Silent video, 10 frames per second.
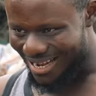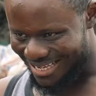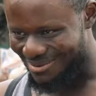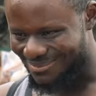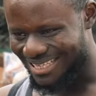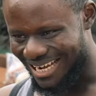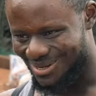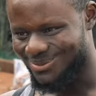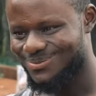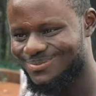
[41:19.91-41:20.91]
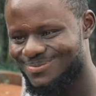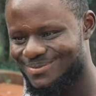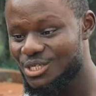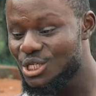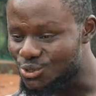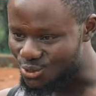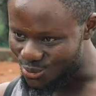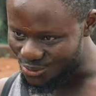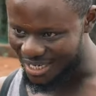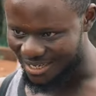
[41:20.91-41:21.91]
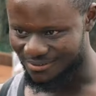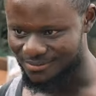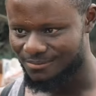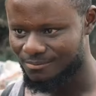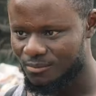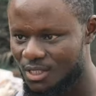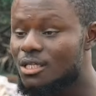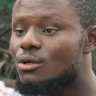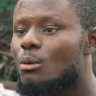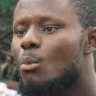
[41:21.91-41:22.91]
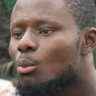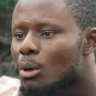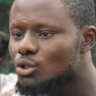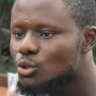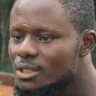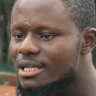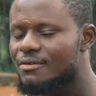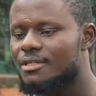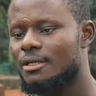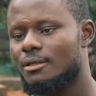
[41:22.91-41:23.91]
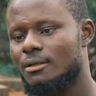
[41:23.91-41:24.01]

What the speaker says: Calm down. You need to slow down. Look, what should you eat every day?